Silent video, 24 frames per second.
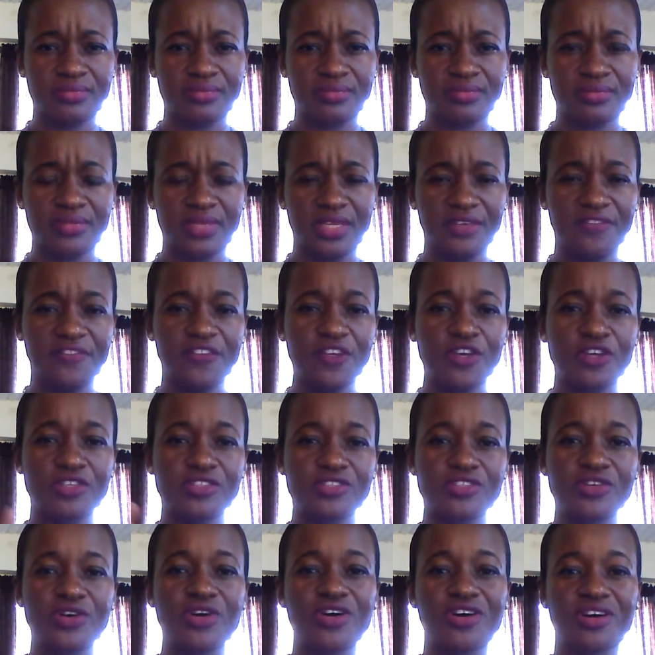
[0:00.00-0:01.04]
if your
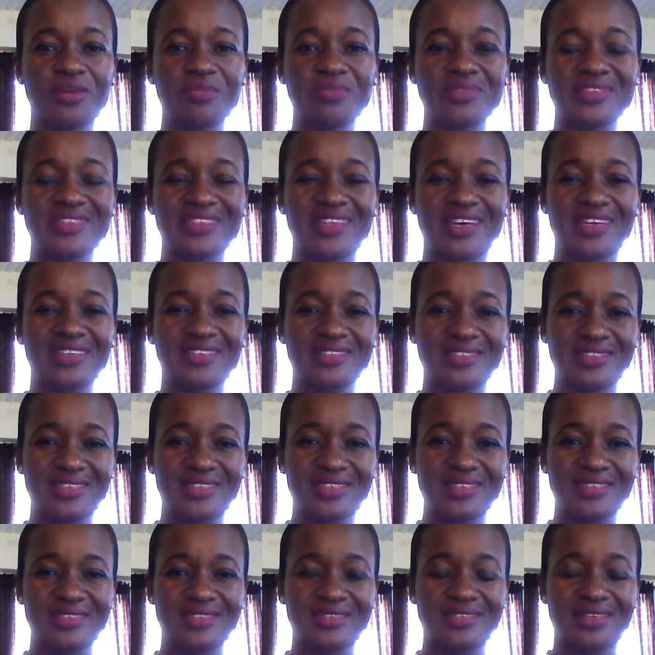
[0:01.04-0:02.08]

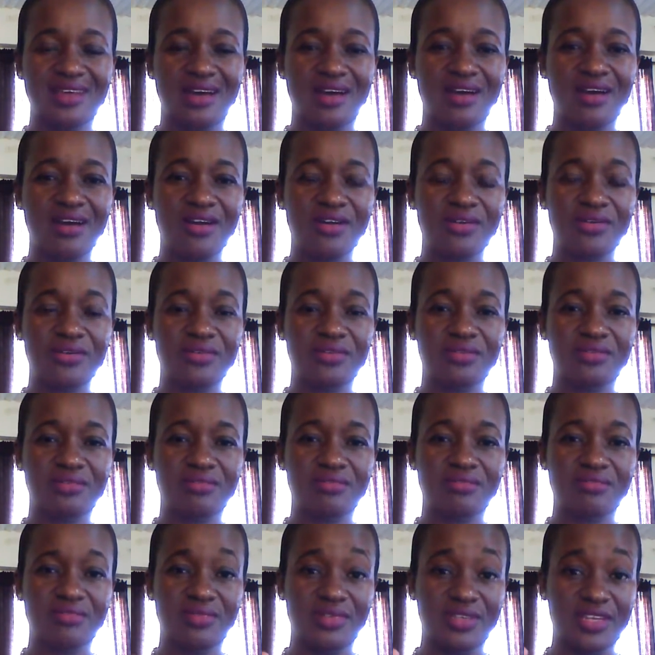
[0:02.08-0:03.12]
circumstances are
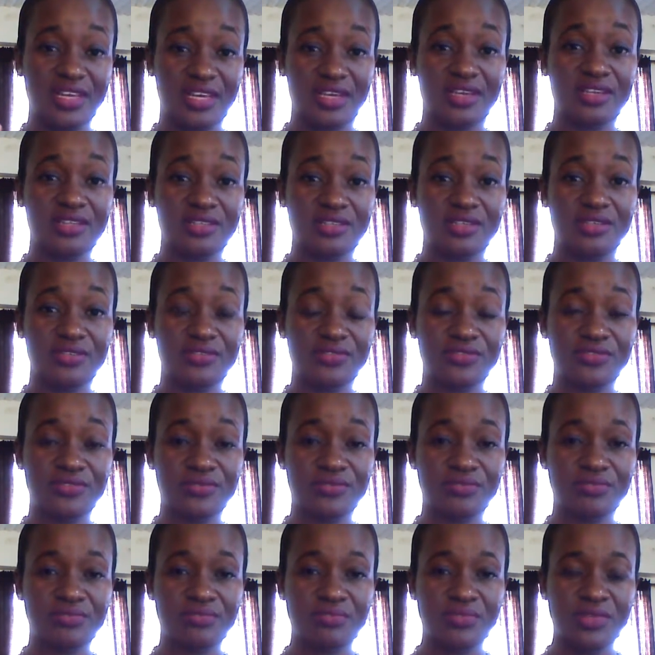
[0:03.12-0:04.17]
negative,
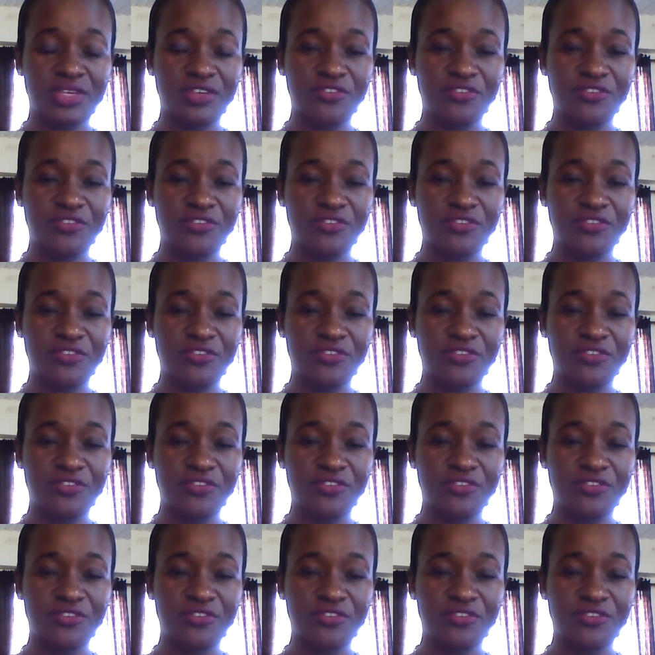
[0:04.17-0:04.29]
if